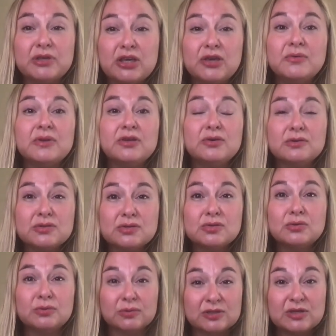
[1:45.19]
you and your
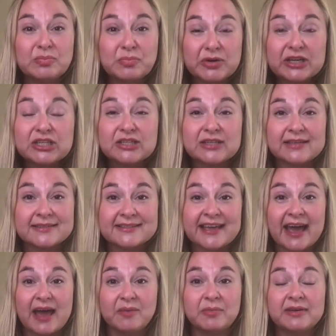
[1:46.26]
school to bridge this
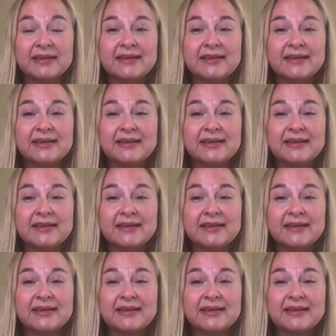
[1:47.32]
gap,